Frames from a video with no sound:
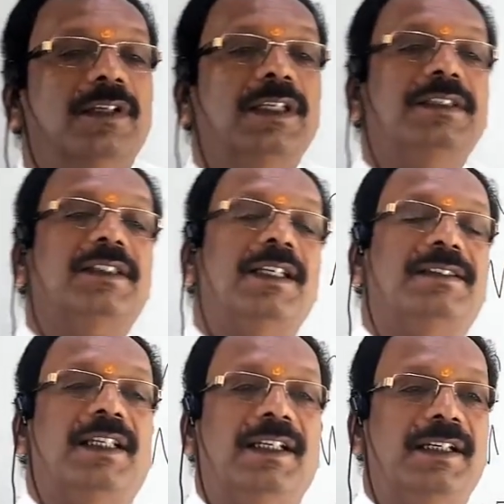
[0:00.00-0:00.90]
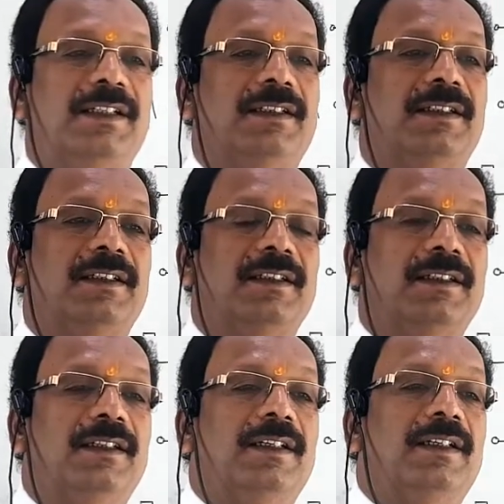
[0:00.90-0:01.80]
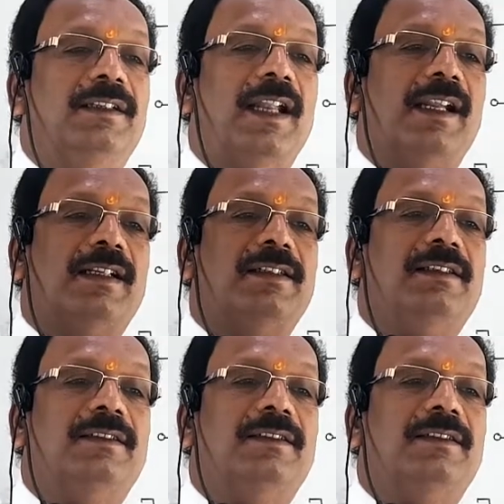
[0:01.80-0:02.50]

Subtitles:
is a circuit that